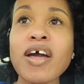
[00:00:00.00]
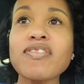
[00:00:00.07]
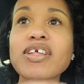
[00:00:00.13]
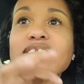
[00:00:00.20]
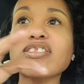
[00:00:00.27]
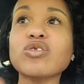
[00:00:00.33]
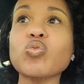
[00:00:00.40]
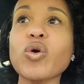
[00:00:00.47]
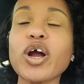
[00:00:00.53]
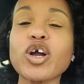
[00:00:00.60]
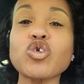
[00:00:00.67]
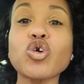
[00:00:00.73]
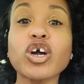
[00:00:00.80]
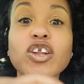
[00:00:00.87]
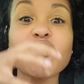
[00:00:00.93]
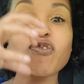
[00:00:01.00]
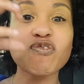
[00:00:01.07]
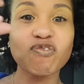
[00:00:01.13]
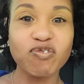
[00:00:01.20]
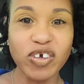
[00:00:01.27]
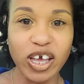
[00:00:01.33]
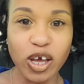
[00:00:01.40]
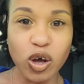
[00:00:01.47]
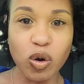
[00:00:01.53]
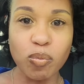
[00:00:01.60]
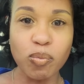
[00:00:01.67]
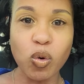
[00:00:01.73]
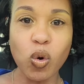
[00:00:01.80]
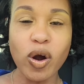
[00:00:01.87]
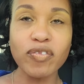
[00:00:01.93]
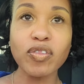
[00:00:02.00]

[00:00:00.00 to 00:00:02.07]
This is where you're going to feel more.